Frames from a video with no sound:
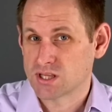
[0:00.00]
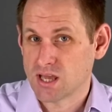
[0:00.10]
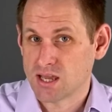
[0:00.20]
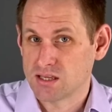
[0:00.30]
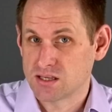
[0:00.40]

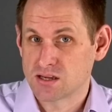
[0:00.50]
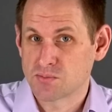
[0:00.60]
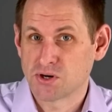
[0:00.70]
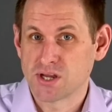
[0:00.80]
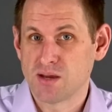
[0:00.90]
the 8
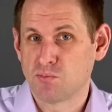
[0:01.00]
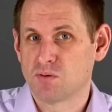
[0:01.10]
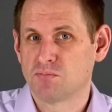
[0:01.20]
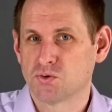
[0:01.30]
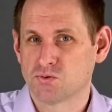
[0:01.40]
GB
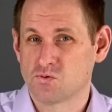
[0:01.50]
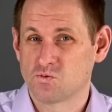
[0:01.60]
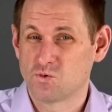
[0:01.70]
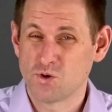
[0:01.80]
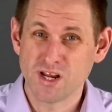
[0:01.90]
M1 model
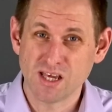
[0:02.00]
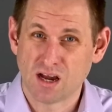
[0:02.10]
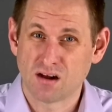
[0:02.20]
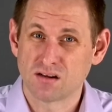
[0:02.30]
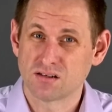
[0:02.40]
really
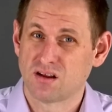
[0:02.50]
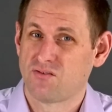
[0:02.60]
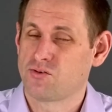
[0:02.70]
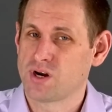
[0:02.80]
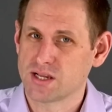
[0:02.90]
hard
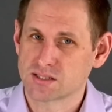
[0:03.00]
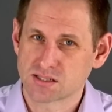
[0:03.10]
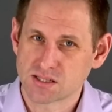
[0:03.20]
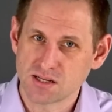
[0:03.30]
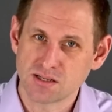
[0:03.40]
for an
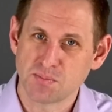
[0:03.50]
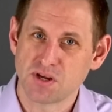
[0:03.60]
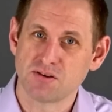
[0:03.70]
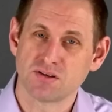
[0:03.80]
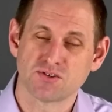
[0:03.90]
extended
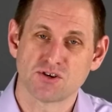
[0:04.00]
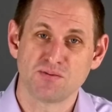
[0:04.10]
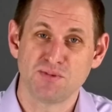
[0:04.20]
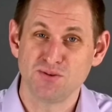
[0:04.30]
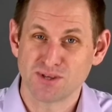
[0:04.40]
period of
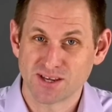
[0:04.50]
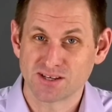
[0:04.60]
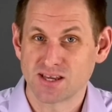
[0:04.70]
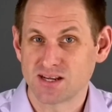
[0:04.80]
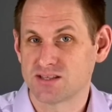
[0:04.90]
time, you
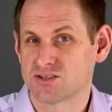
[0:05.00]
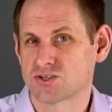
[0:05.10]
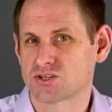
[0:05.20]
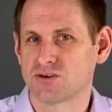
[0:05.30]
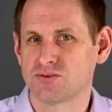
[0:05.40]
can get it to
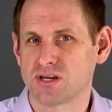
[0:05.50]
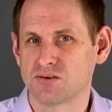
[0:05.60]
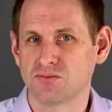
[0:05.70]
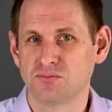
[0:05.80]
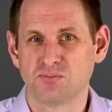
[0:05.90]
slow
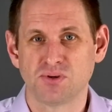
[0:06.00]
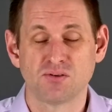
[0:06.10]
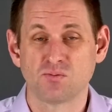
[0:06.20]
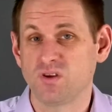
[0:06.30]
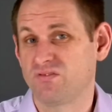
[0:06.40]
down.
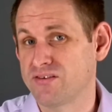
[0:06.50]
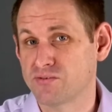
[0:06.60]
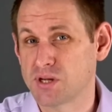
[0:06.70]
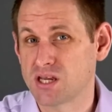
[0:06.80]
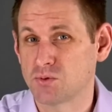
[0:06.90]
But we've
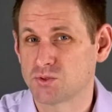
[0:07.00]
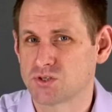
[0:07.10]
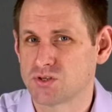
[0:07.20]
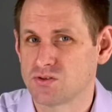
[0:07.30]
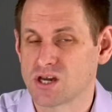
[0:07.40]
never been able
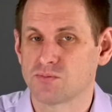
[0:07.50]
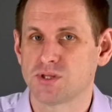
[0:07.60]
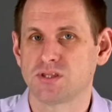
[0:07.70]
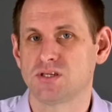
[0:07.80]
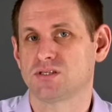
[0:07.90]
to do that
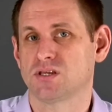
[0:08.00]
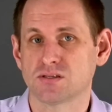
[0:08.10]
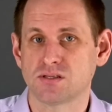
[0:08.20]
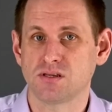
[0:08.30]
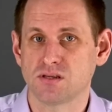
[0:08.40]
with the
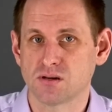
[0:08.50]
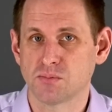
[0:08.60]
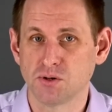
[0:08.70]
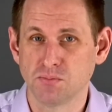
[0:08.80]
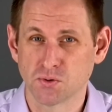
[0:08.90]
16
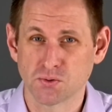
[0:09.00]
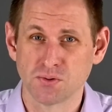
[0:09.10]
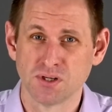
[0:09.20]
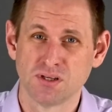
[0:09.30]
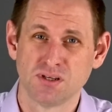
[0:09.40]
GB model.